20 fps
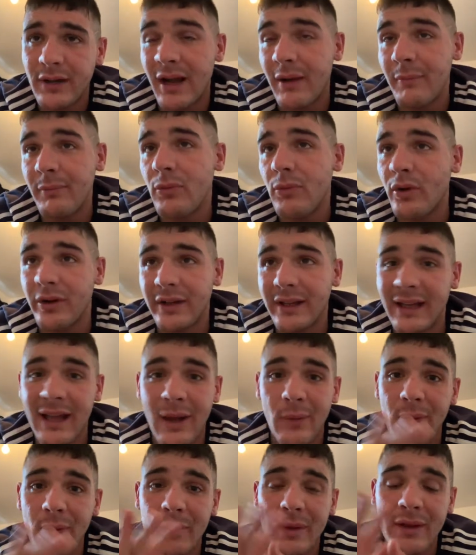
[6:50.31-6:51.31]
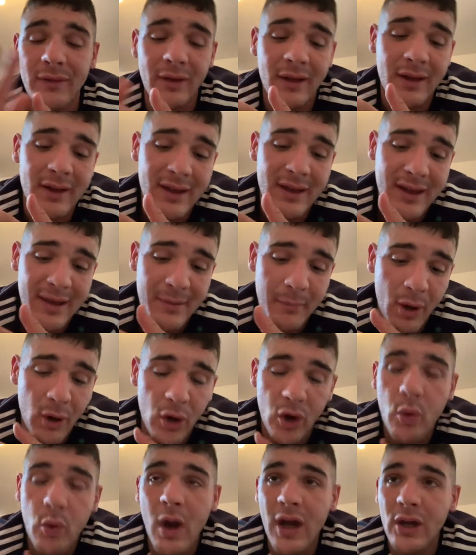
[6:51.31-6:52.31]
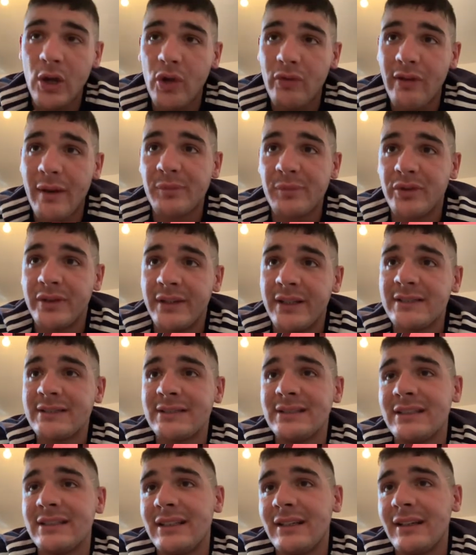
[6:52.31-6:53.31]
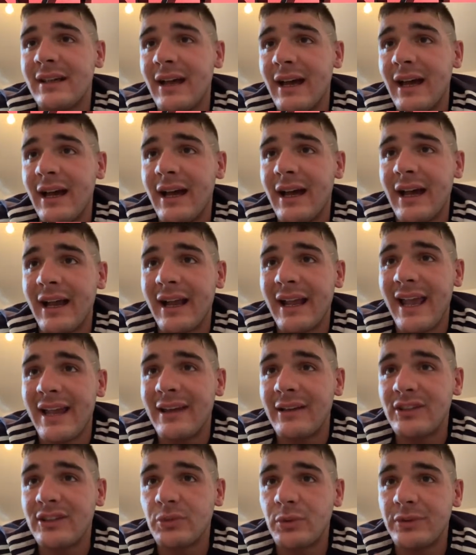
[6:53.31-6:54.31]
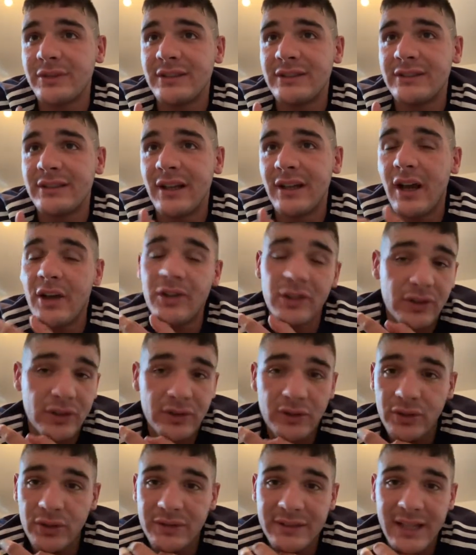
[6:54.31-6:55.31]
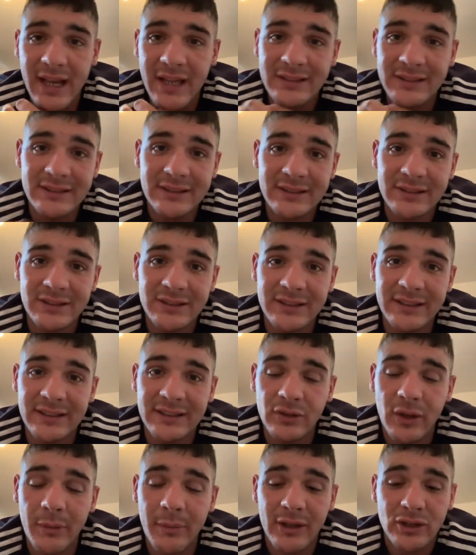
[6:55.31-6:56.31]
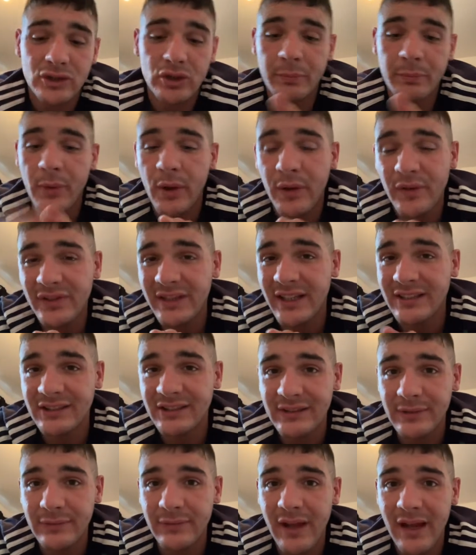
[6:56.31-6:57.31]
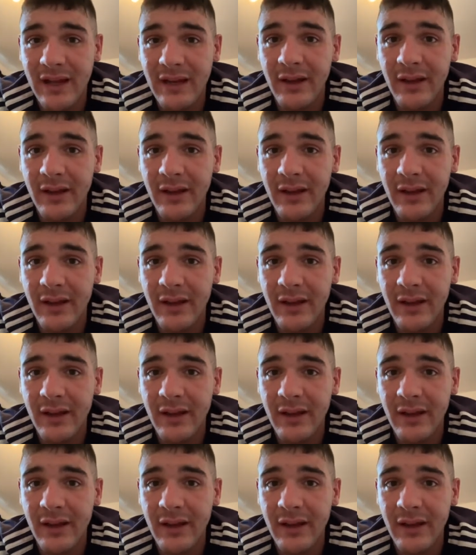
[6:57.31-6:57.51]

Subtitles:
I'm not going to count them either, but I got quite a lot of reps on this. Again, I just wanted to, I only do 2 sets, you see, so I make sure both sets are to failure.